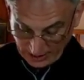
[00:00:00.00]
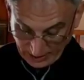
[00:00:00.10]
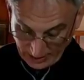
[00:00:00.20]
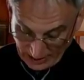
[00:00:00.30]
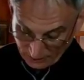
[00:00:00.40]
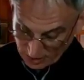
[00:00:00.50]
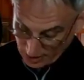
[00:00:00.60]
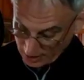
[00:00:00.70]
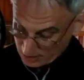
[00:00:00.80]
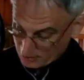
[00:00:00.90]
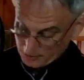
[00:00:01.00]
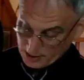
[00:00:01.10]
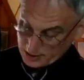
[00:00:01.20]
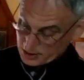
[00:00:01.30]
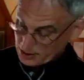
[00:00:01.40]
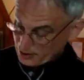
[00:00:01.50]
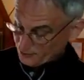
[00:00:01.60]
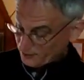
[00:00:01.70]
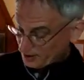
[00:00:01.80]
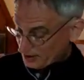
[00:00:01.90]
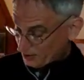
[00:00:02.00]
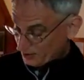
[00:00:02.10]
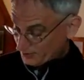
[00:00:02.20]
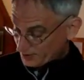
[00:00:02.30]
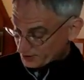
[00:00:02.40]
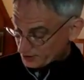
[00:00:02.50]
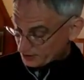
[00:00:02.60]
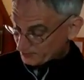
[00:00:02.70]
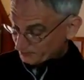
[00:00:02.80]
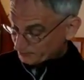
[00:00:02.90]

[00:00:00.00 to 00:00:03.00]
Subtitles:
And I have a document myself on this.